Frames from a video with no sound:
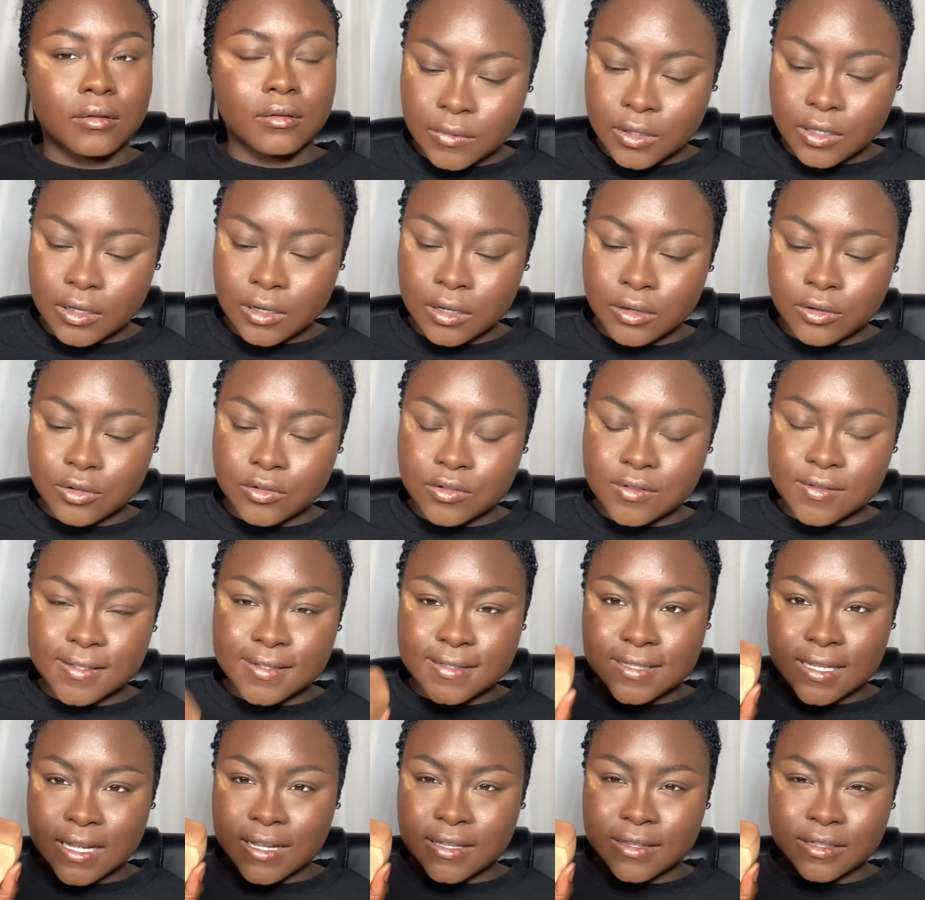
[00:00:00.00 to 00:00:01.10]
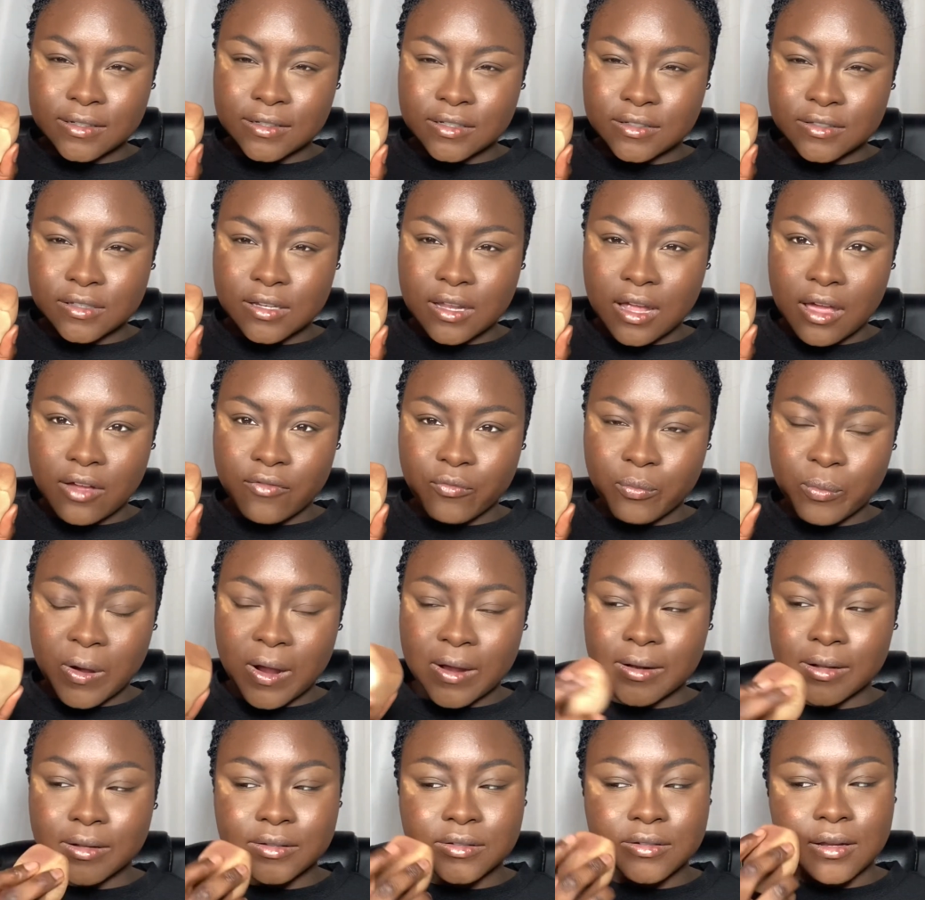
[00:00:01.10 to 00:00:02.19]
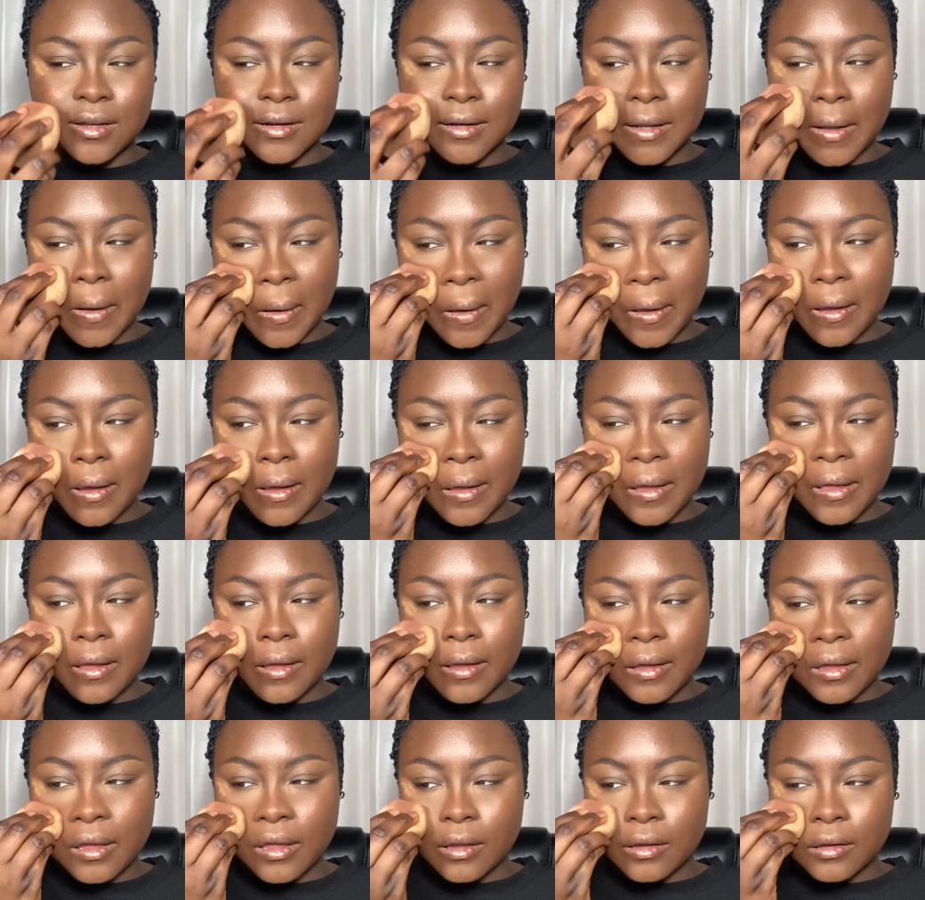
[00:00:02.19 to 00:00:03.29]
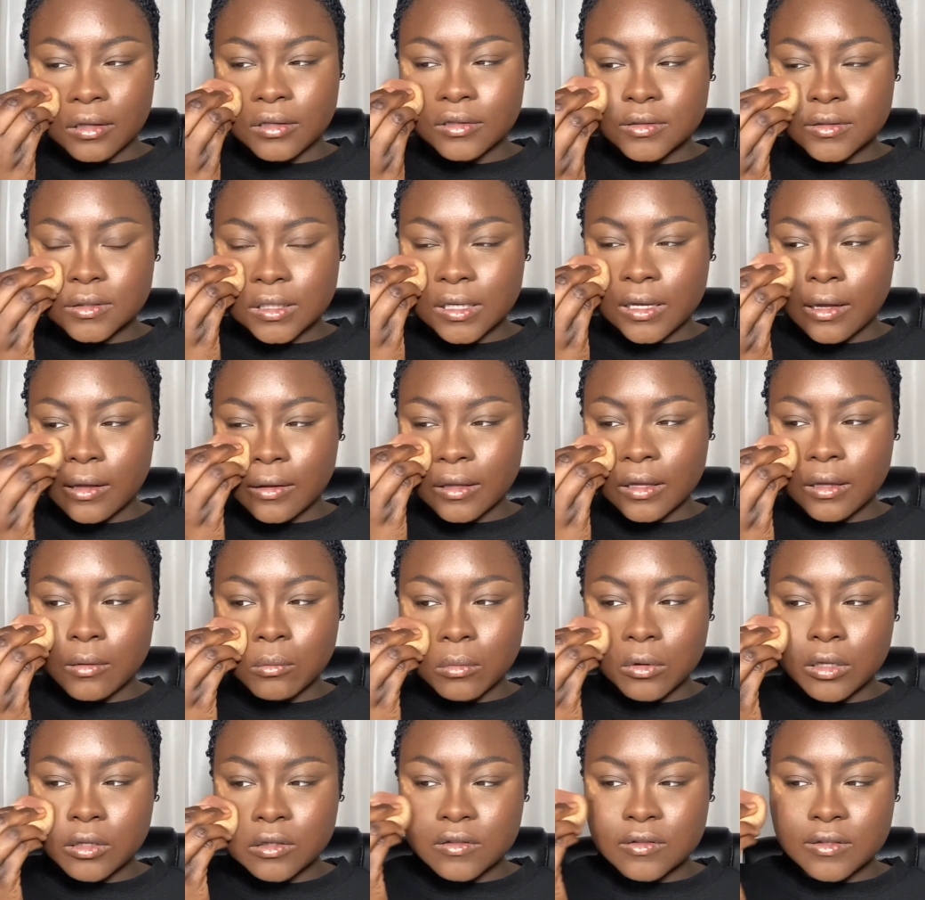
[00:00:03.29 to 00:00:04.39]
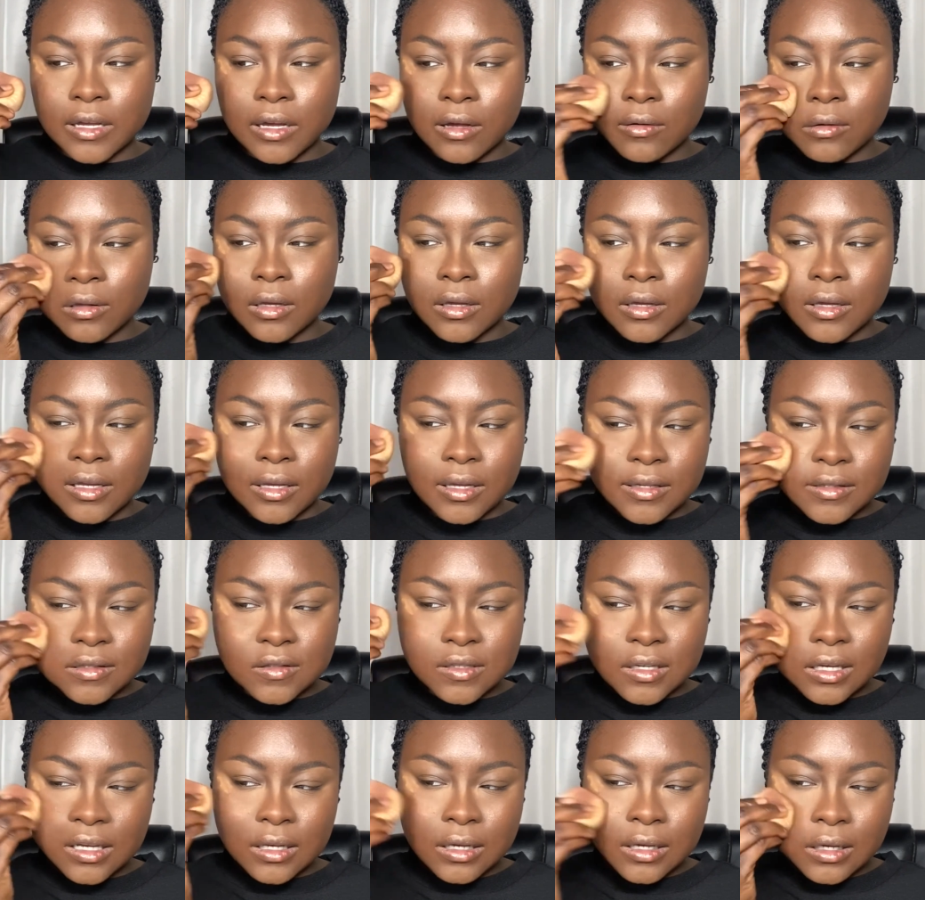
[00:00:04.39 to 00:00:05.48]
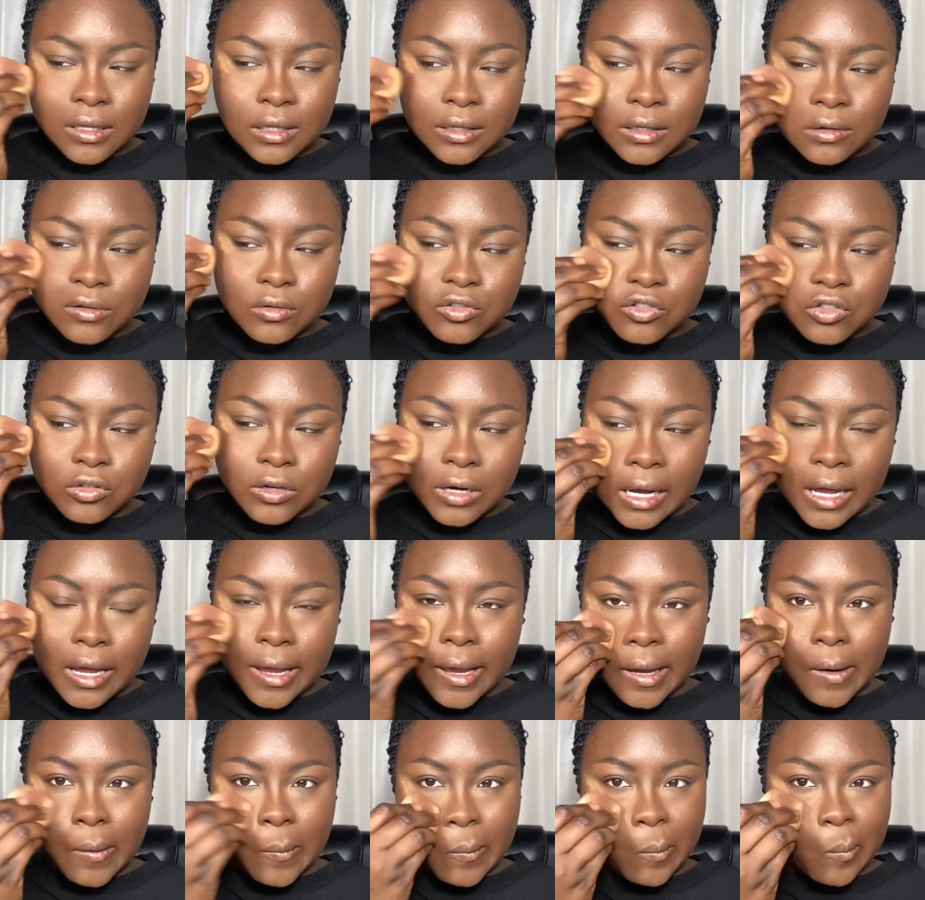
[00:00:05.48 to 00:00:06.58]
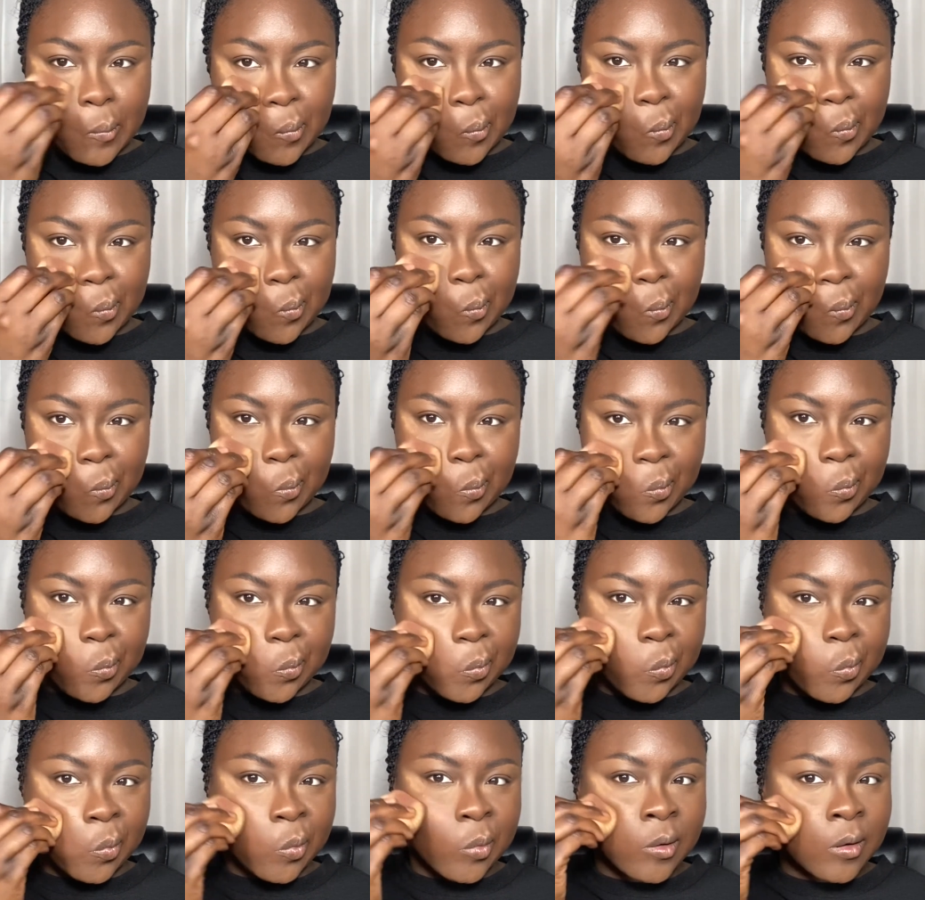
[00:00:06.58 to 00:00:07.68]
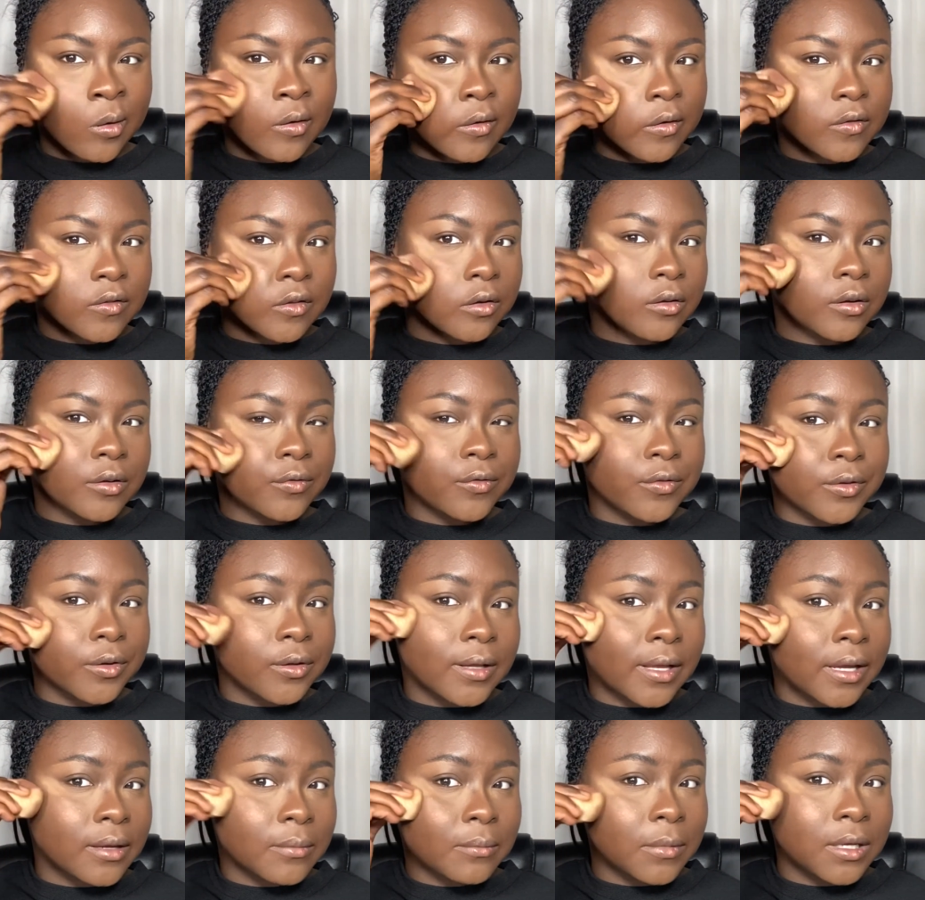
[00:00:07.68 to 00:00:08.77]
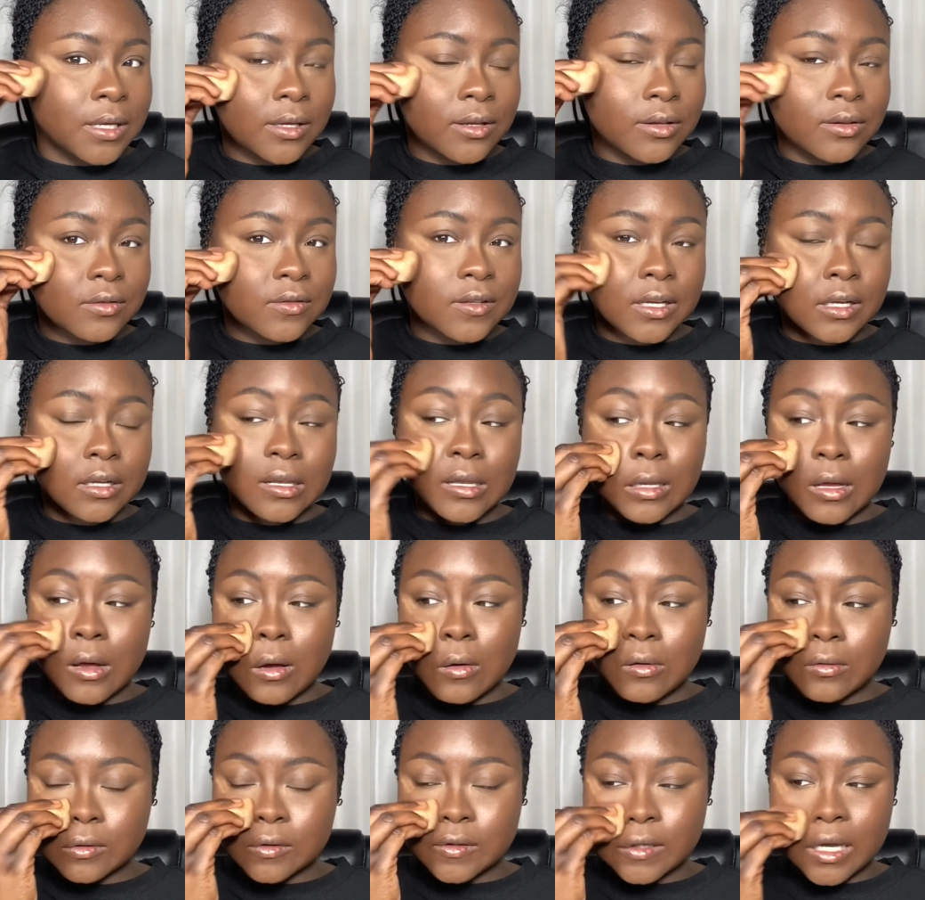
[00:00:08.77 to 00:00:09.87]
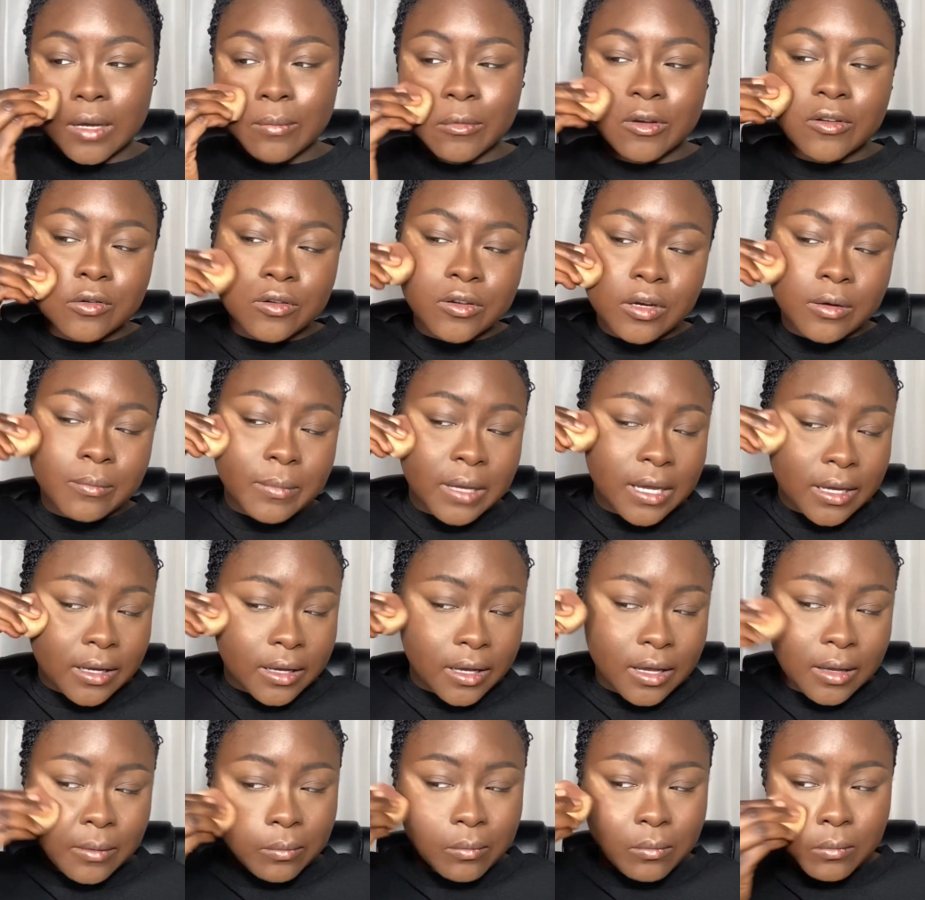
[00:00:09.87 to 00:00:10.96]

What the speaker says: and I'll use the side that doesn't have product on it. Let's see how that blends out. It's getting a little dry. So if you're like me, you take a long time to do your makeup,